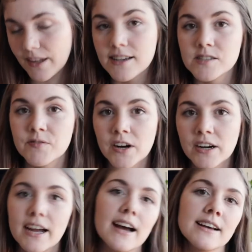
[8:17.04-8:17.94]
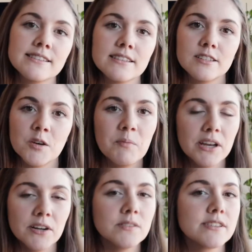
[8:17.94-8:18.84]
As far as
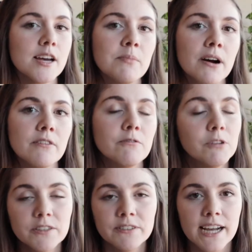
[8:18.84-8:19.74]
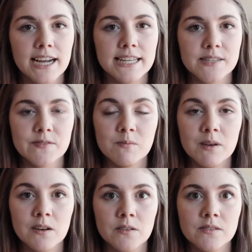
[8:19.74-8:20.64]
tomatoes, I bought 4 different kinds of
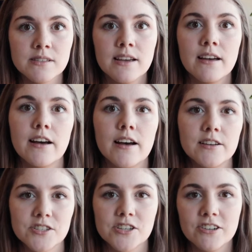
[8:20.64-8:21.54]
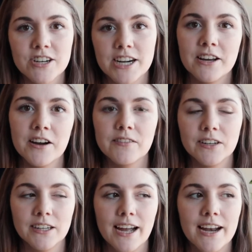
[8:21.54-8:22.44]
tomatoes just to try to
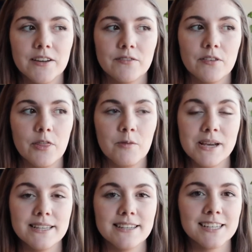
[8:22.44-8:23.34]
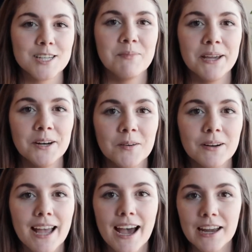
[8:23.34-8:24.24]
cover kind of the basic tomato
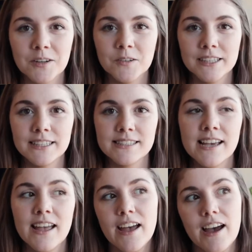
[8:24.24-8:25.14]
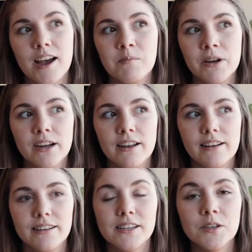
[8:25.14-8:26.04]
categories. I'm not
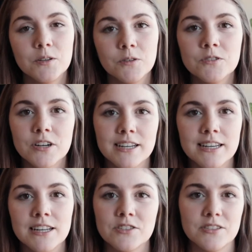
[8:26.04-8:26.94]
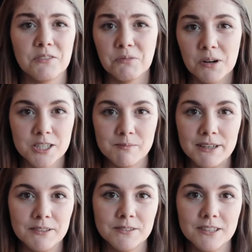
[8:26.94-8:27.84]
huge on eating just like raw
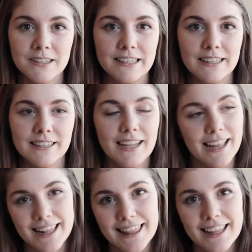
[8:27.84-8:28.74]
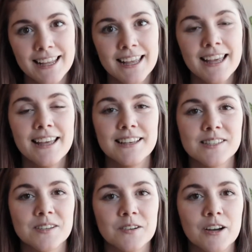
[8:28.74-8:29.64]
tomatoes on anything,
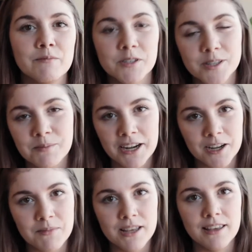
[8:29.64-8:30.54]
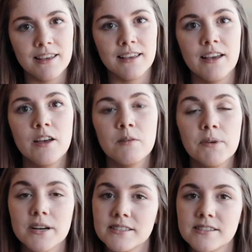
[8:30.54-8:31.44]
so I'm mostly planning on making
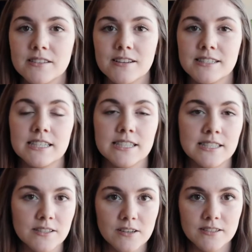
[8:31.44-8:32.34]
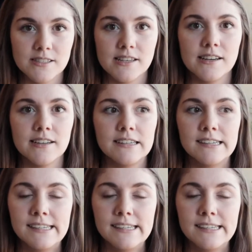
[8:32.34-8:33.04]
pasta sauces, salsa,